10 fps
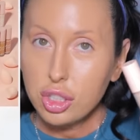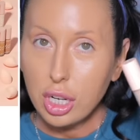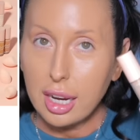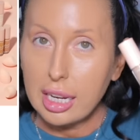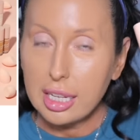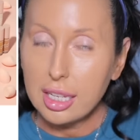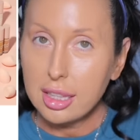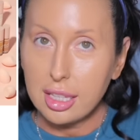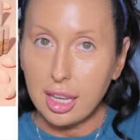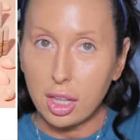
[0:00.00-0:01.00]
try
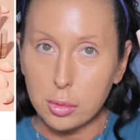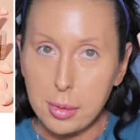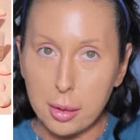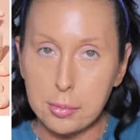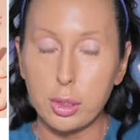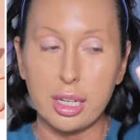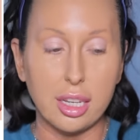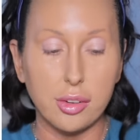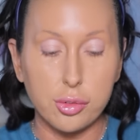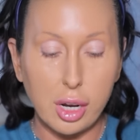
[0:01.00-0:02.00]
the ColourPop
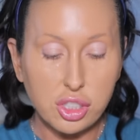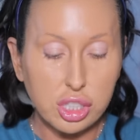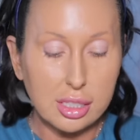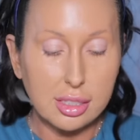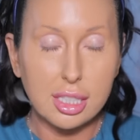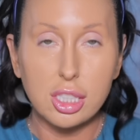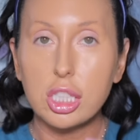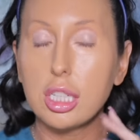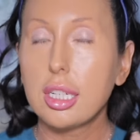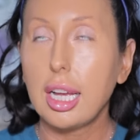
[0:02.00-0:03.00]
Pretty Fresh
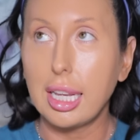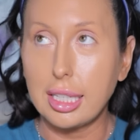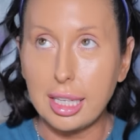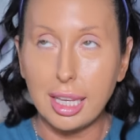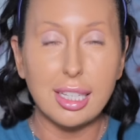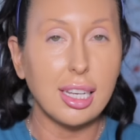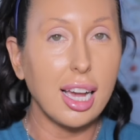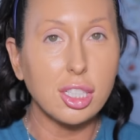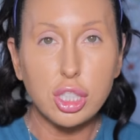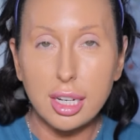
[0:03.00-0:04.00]
Concealer. Again,
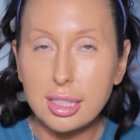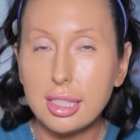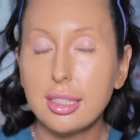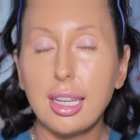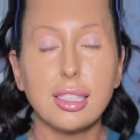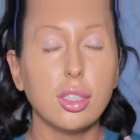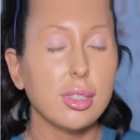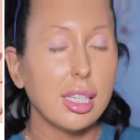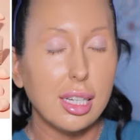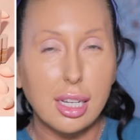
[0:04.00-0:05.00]
I tried this. I don't
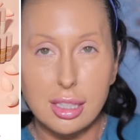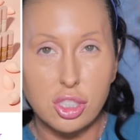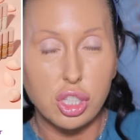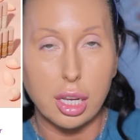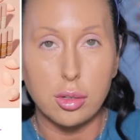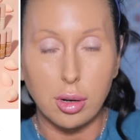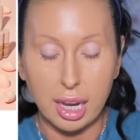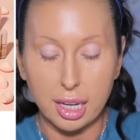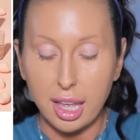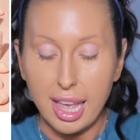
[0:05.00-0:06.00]
think I got the shade
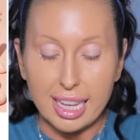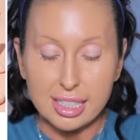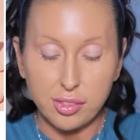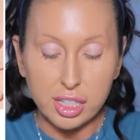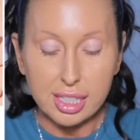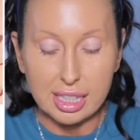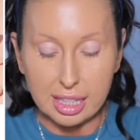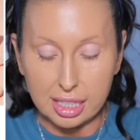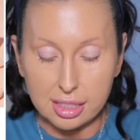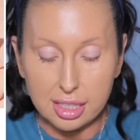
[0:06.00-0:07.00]
right. It's a very
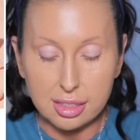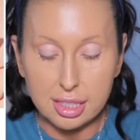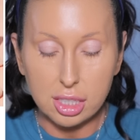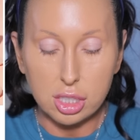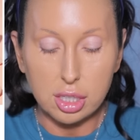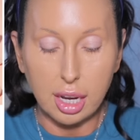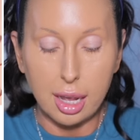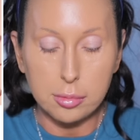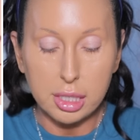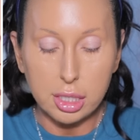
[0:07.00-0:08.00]
thin concealer.
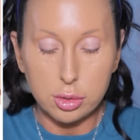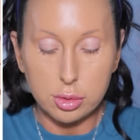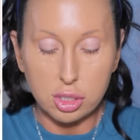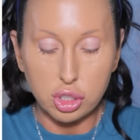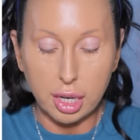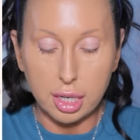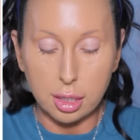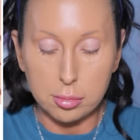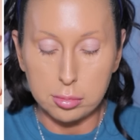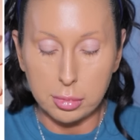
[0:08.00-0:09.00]
I'm gonna use the
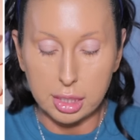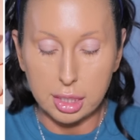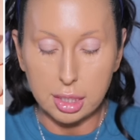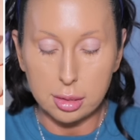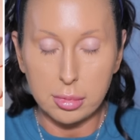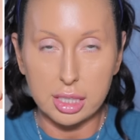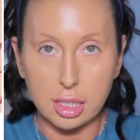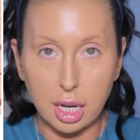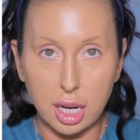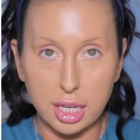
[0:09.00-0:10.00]
shade Medium
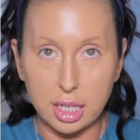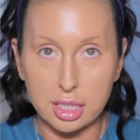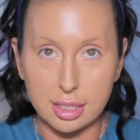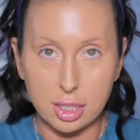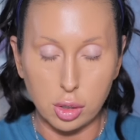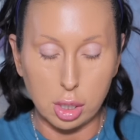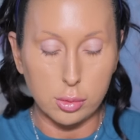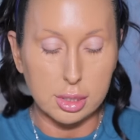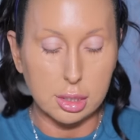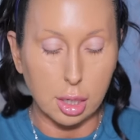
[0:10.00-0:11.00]

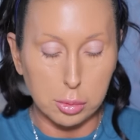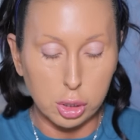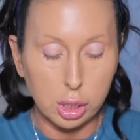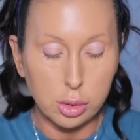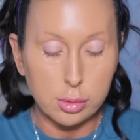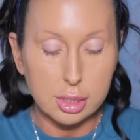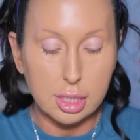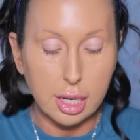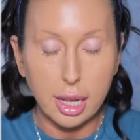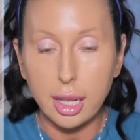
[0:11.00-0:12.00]
90W
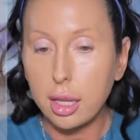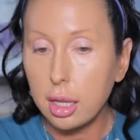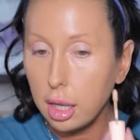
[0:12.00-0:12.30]
today.